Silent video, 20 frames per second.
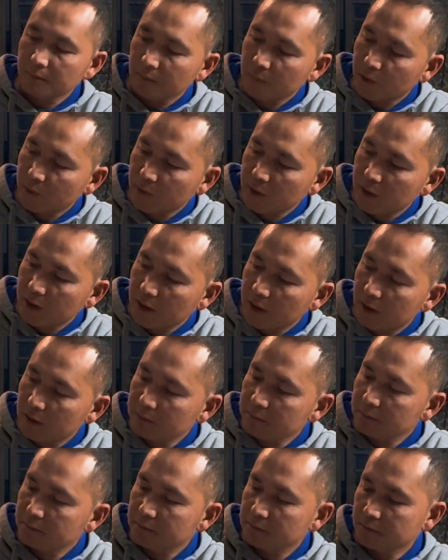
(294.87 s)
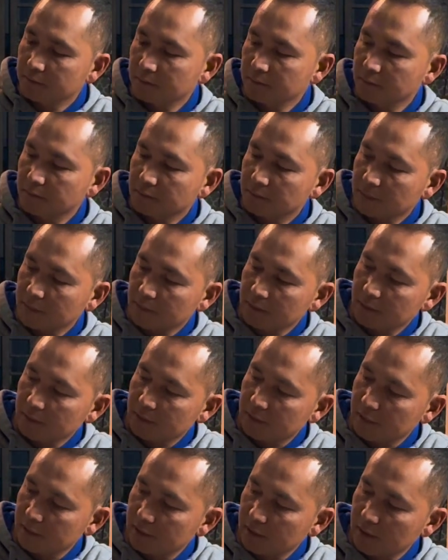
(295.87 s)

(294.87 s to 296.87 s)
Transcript: Radeon. So this is